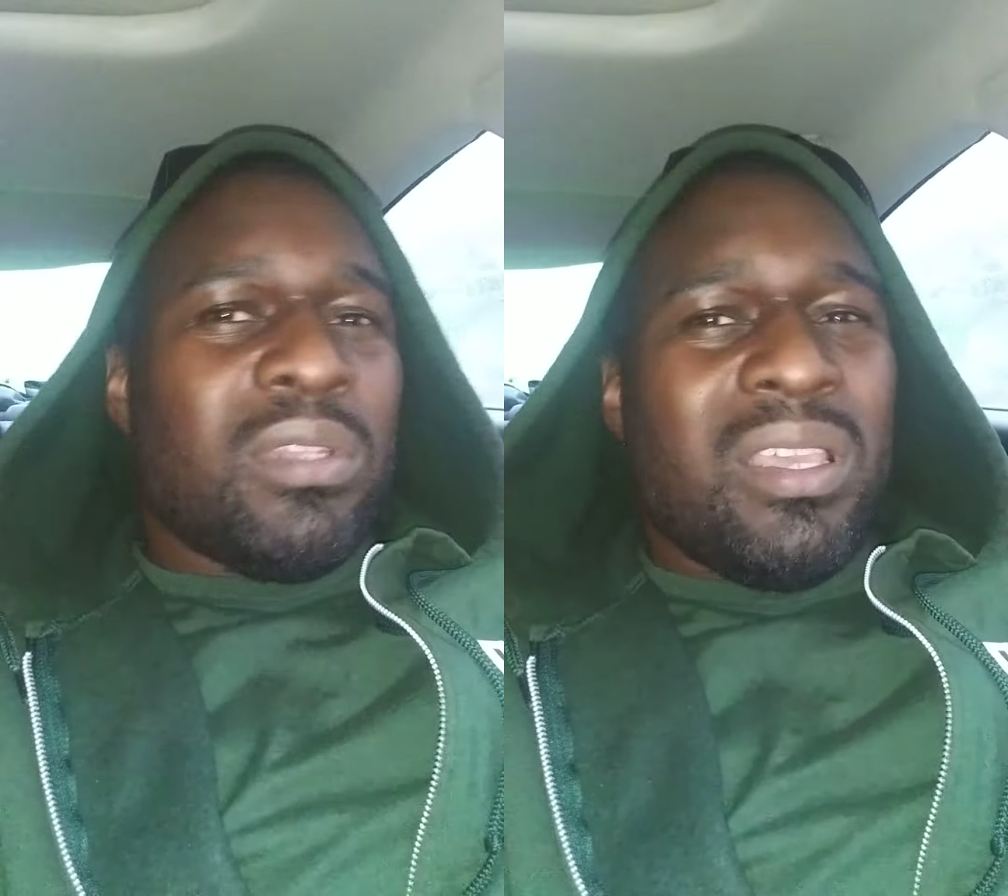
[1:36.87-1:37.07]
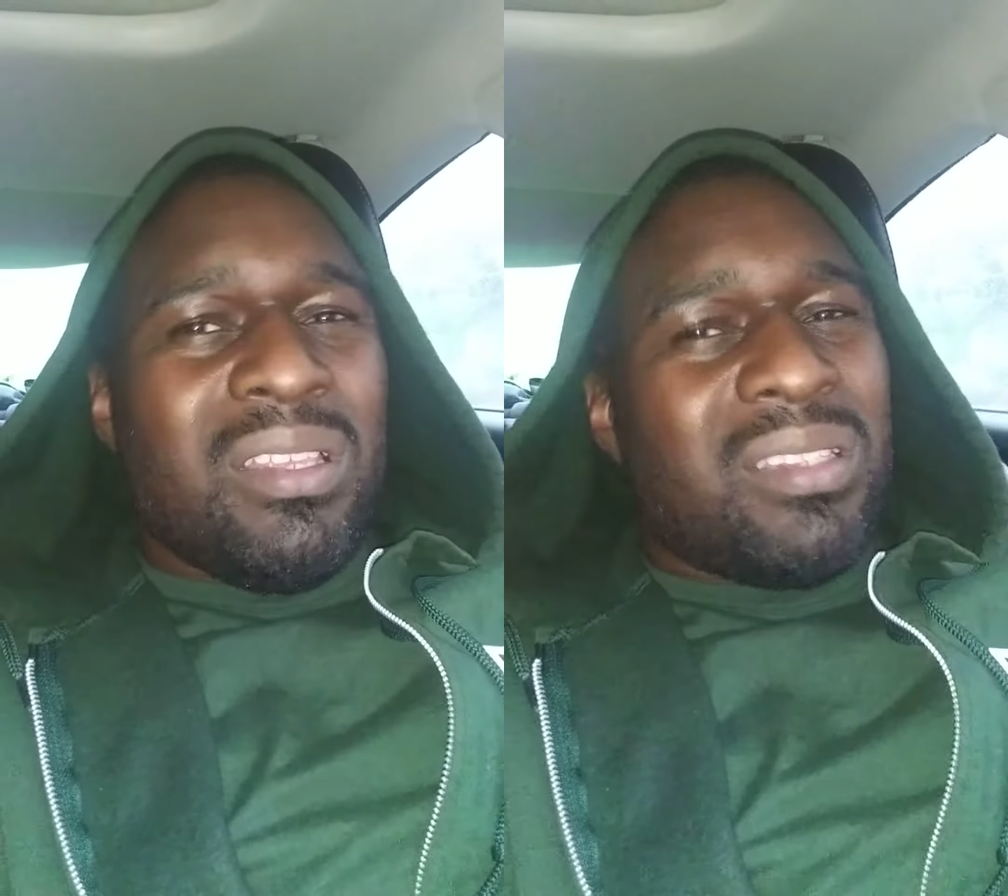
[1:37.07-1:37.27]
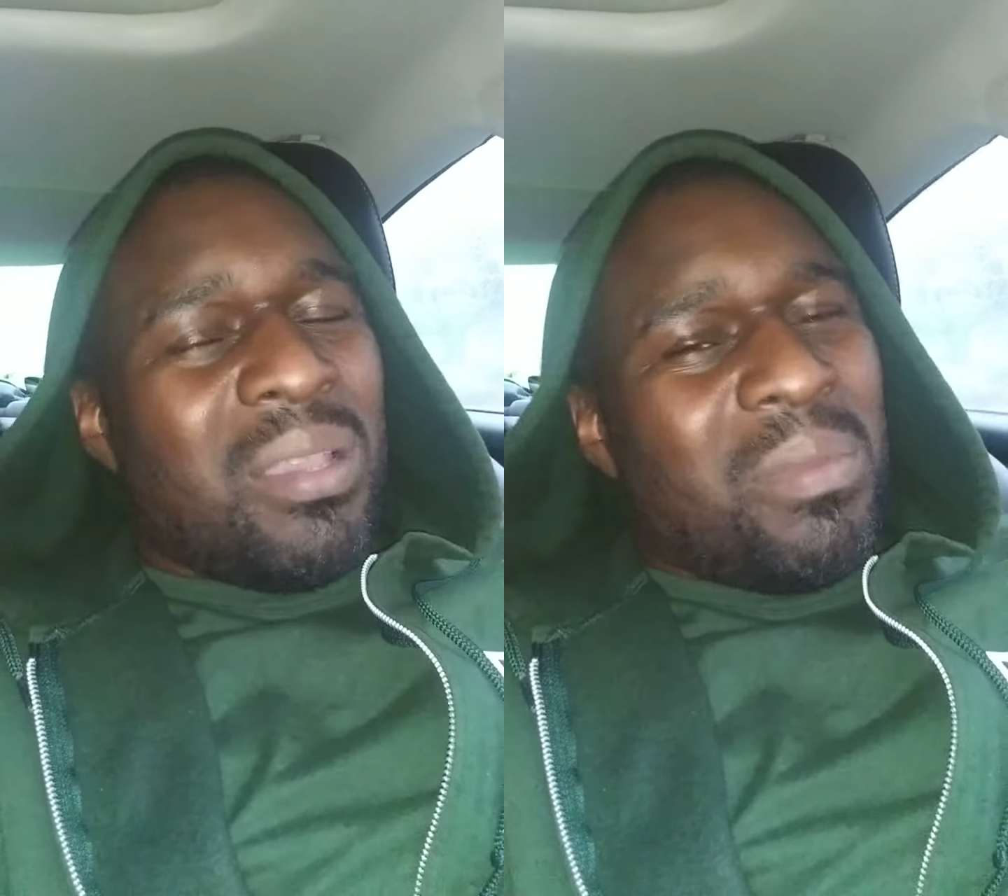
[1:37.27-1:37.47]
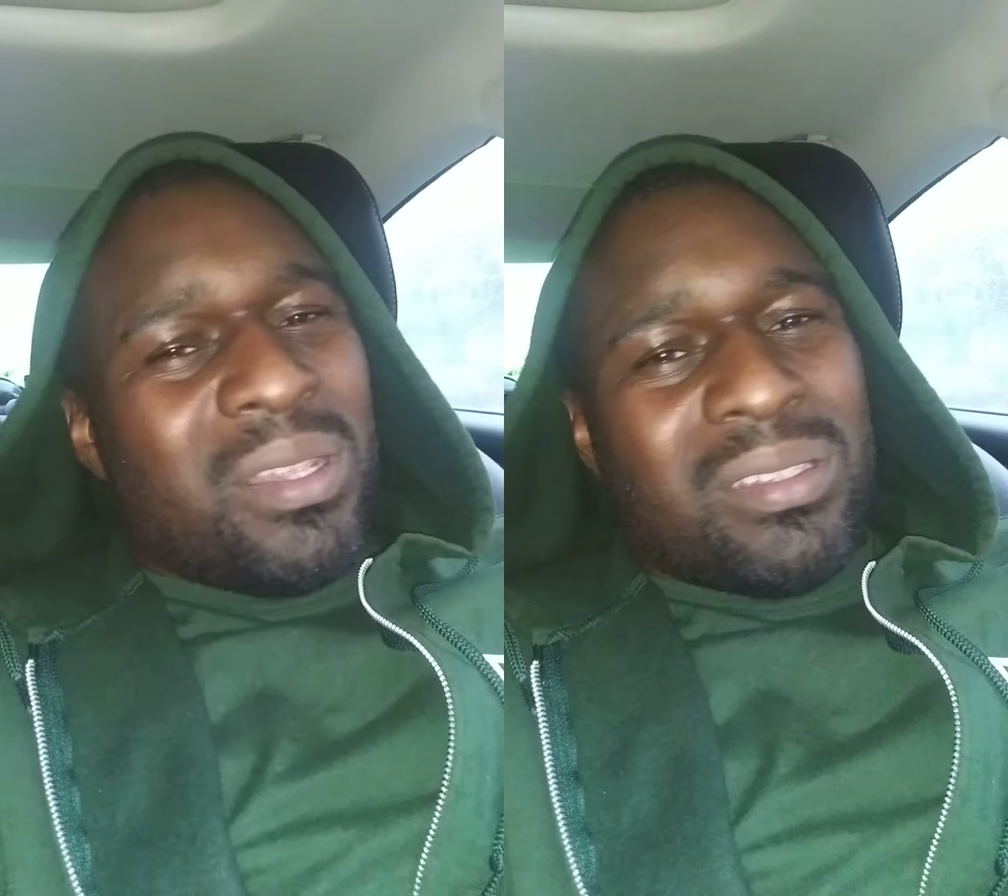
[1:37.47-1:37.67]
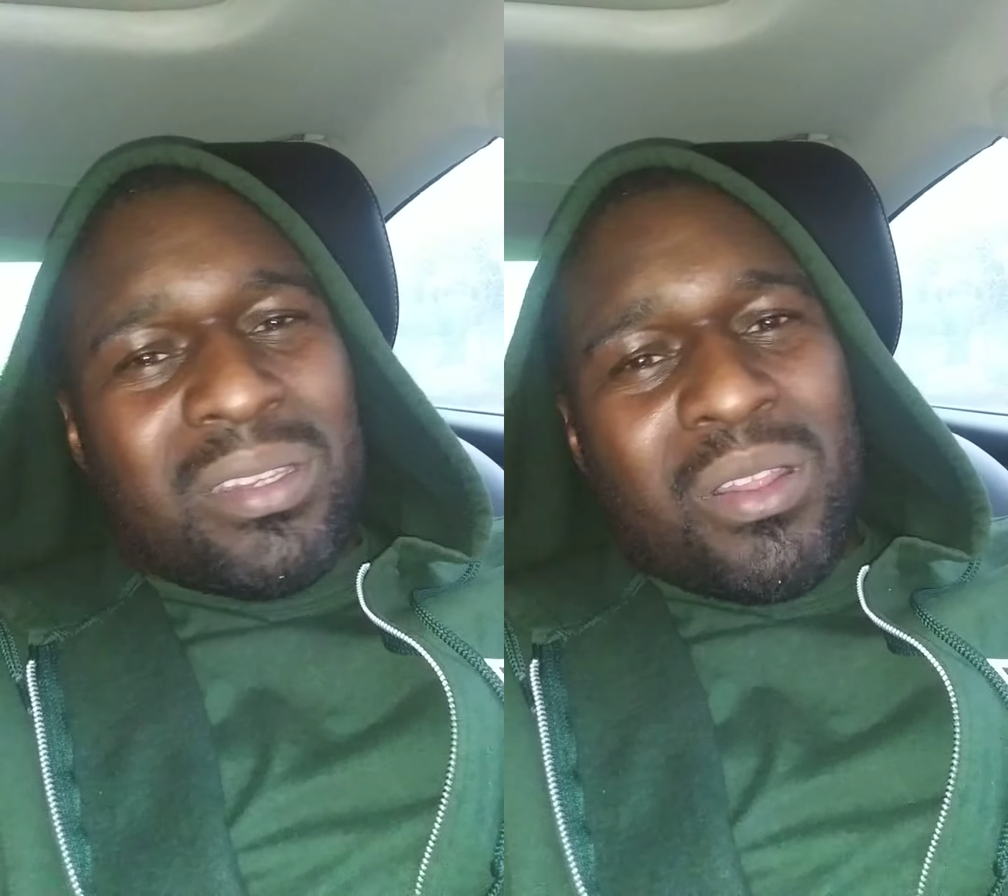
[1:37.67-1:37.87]
Hey, some of
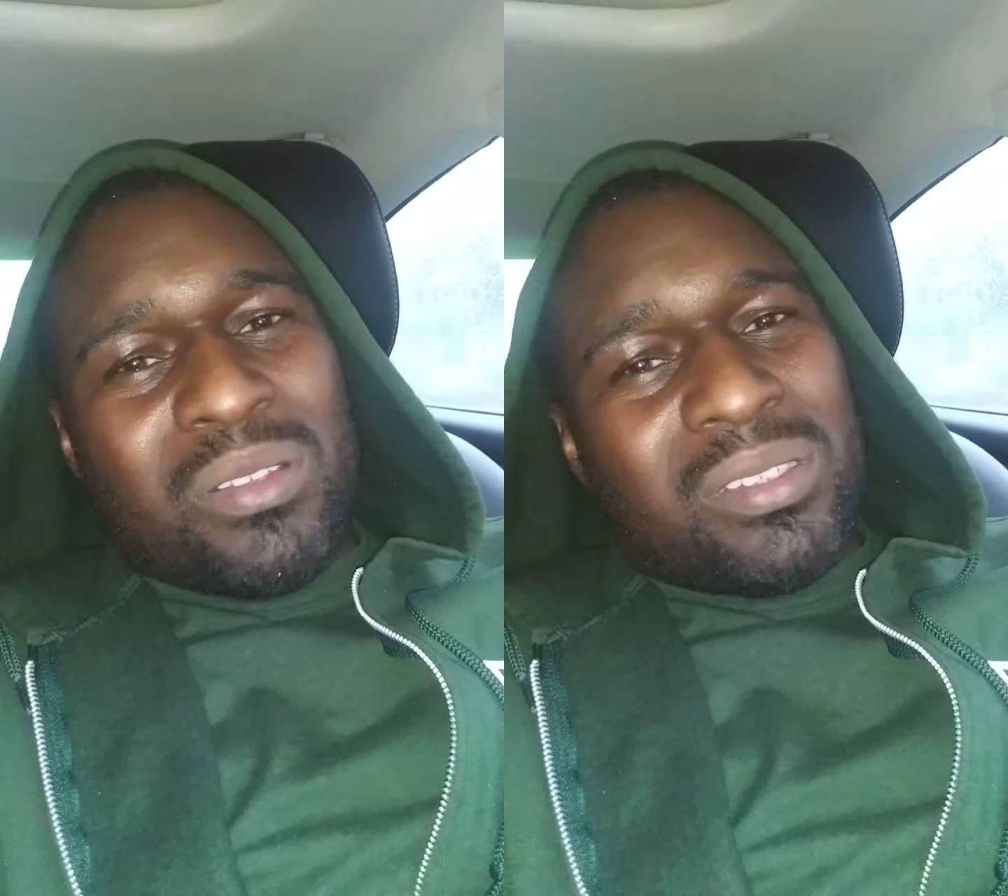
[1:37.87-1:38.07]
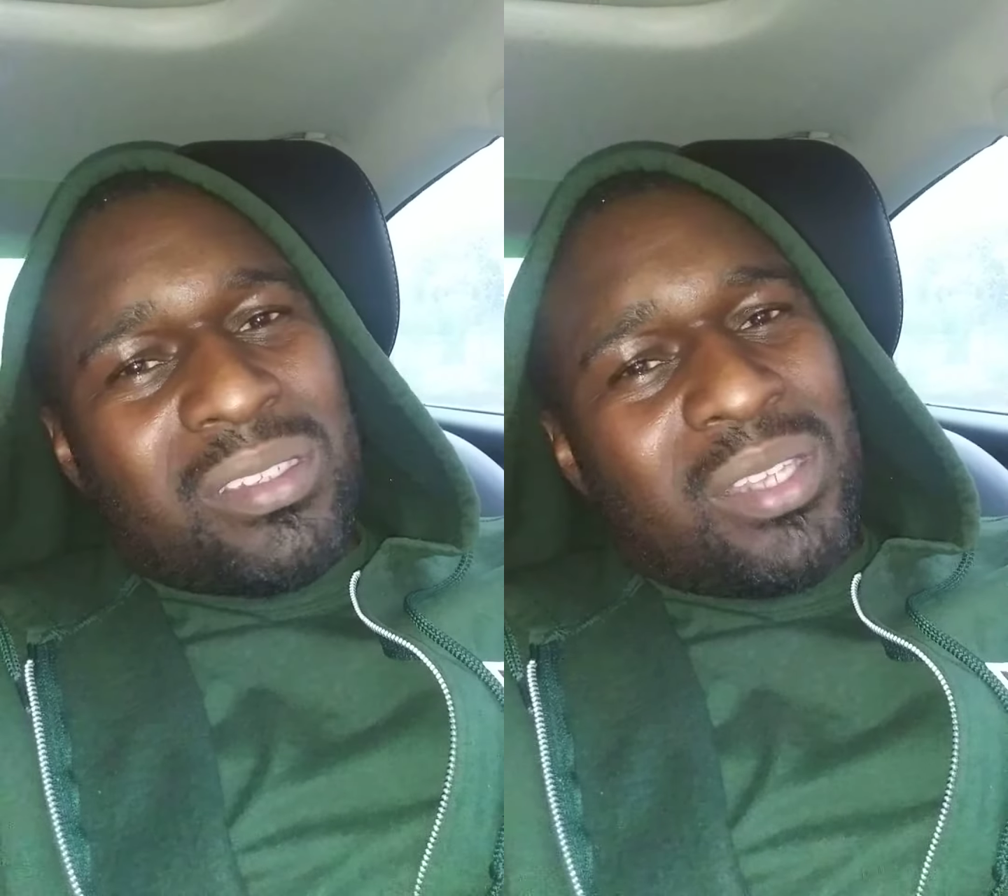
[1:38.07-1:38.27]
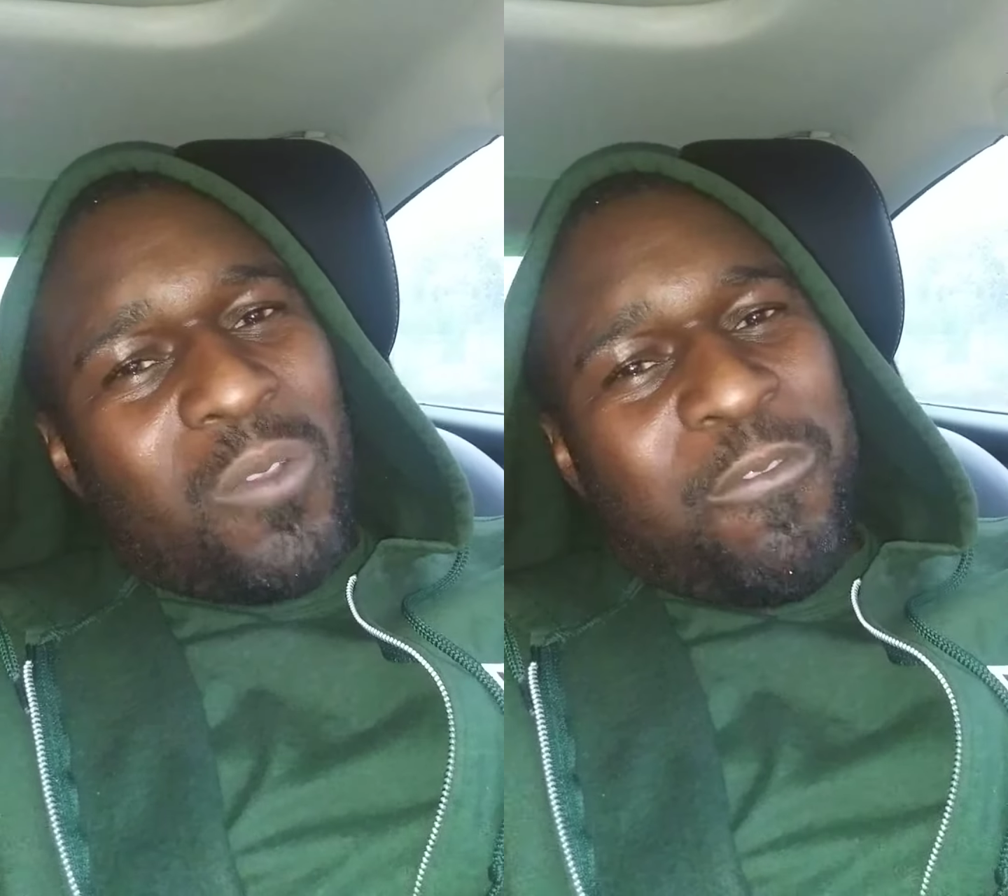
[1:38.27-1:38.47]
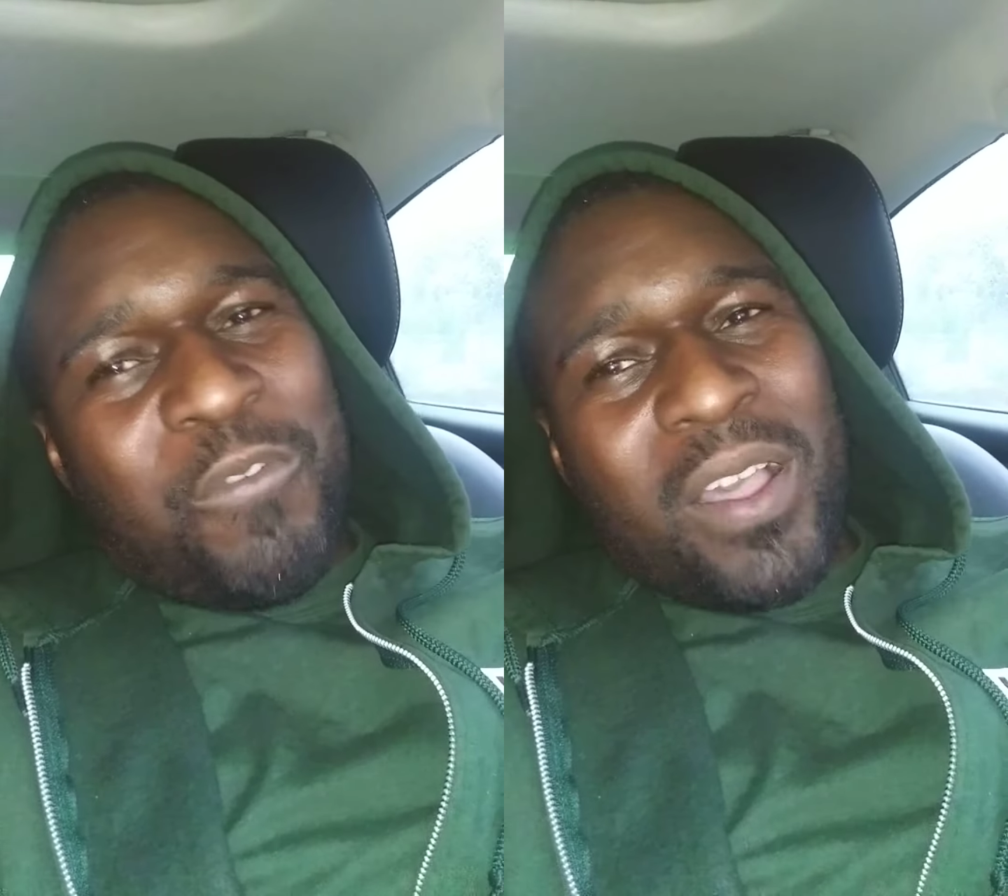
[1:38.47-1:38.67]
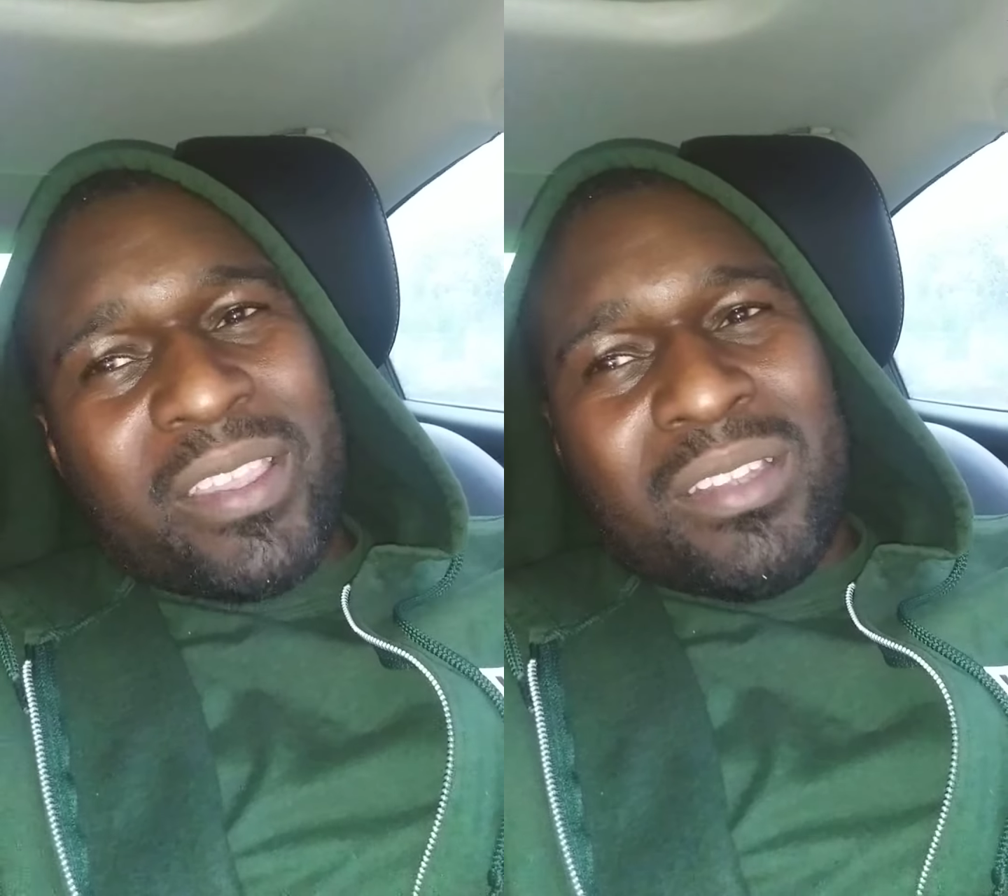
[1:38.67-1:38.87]
these girls are so
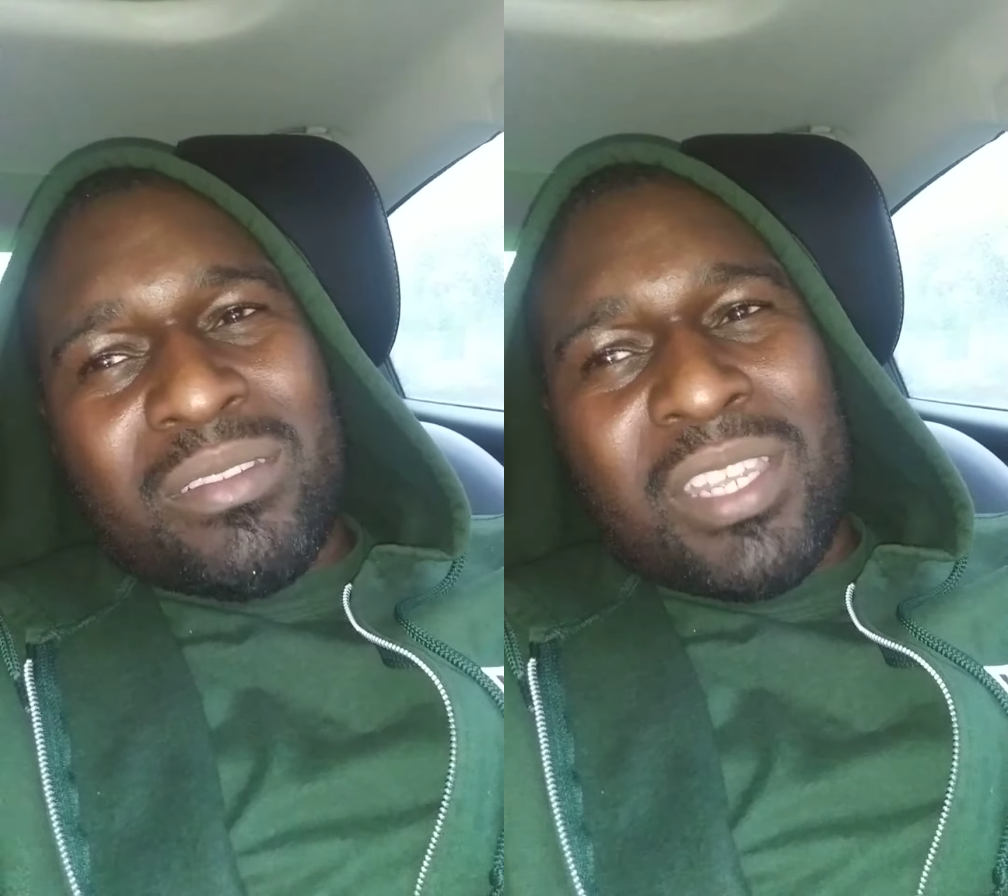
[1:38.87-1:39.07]
fucking